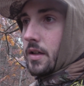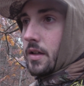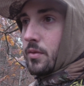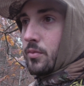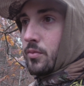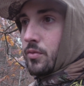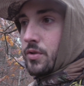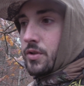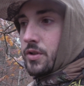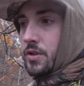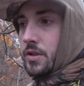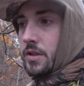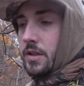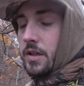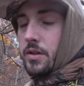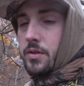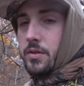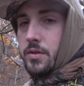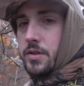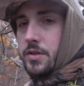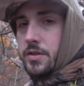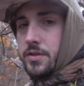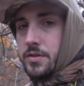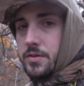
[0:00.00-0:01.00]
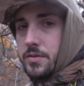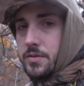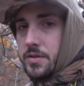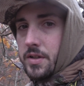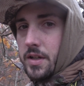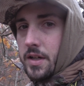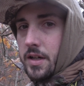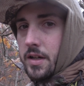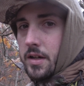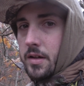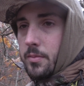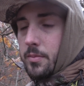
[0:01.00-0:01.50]
And wouldn't you know it, as soon as
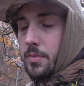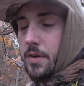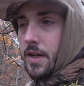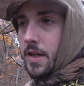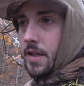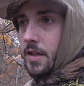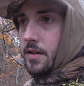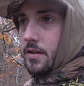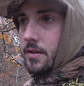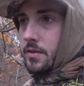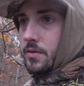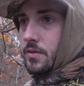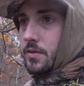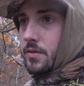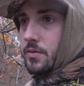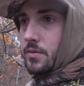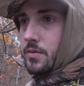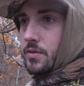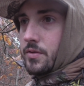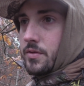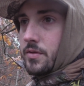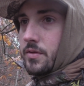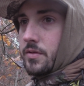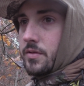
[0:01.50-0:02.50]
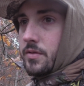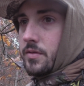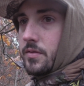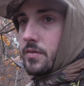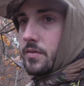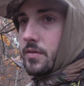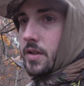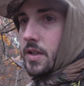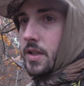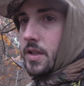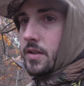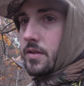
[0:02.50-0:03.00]
I got back here, there was
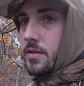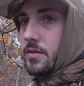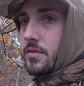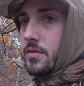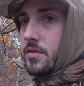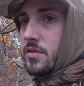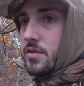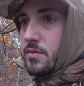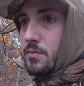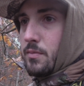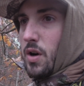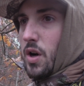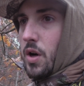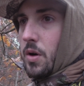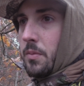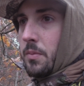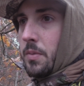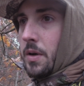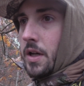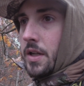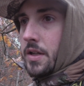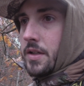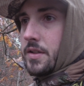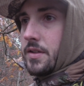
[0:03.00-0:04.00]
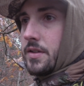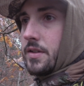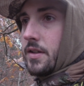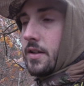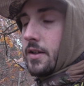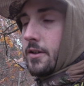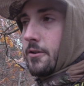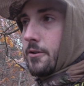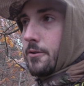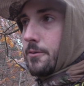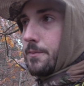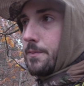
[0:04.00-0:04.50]
a small-bodied
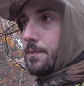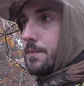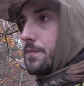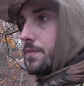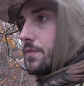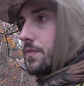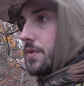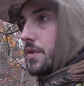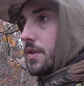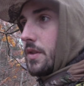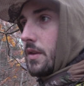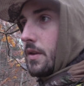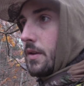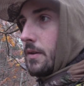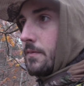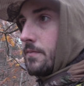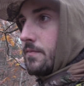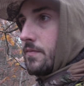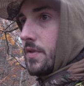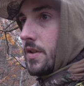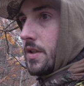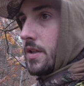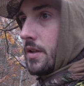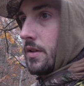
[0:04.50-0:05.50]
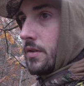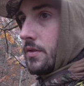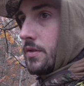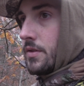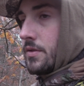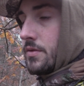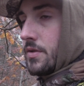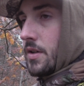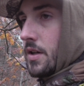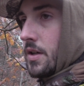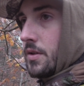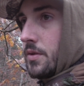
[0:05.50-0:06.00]
deer feeding on
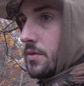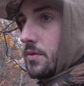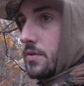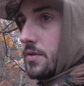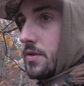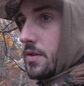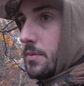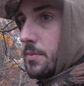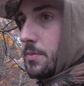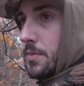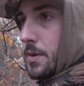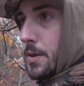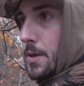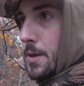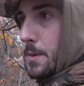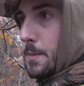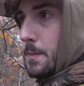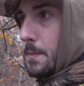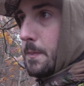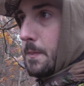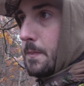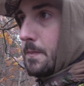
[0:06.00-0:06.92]
those oaks up there.